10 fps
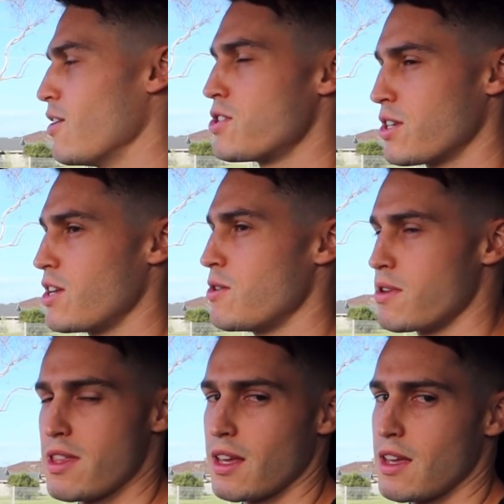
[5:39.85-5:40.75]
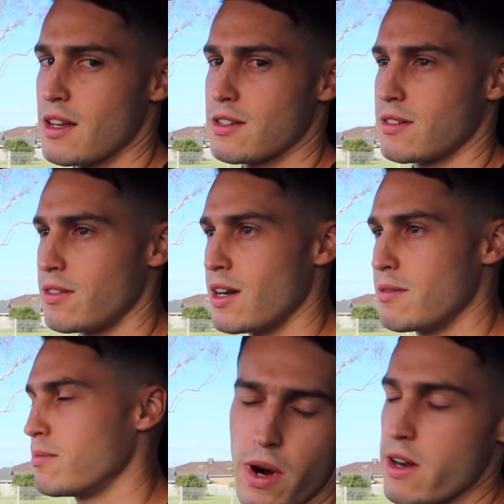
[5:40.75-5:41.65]
Logically, you would think yes, right?
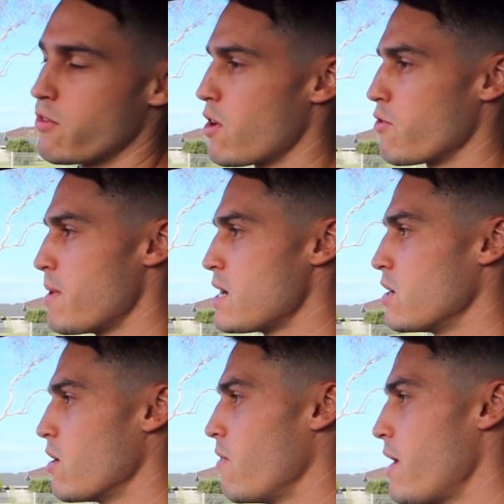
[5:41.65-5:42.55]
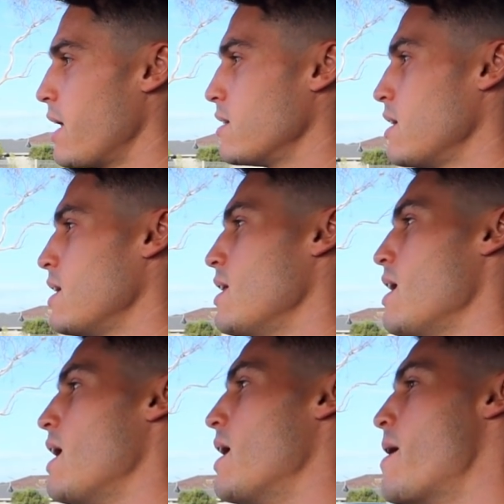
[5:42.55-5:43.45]
Still waiting for confirmation on that.
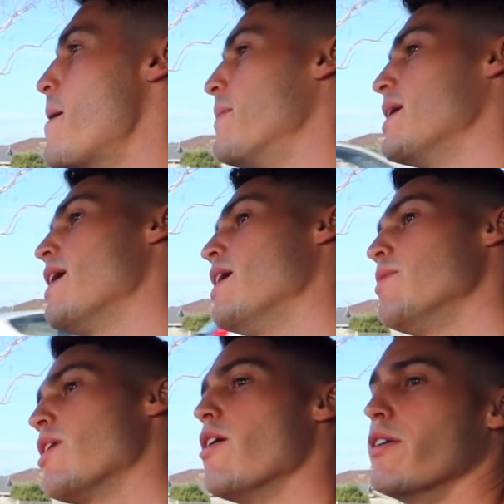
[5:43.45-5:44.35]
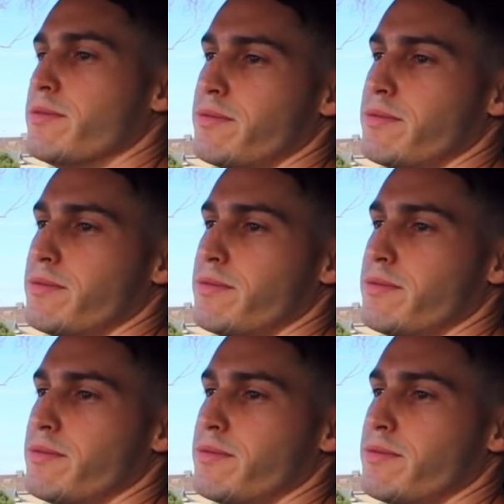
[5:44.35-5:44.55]
But yeah, here we go.